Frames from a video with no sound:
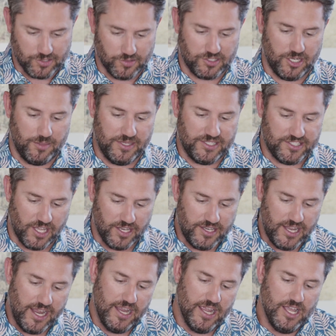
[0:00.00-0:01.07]
So it's going to be
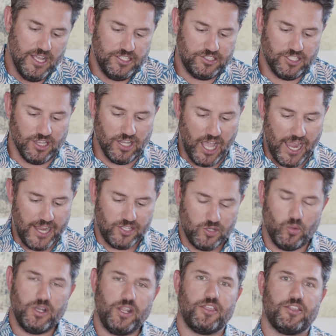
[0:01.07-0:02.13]
Sunday, July
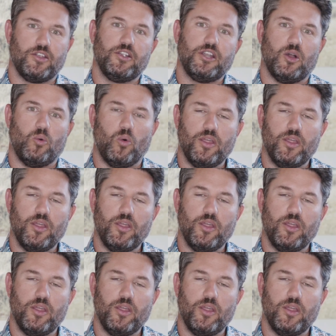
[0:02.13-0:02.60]
23rd at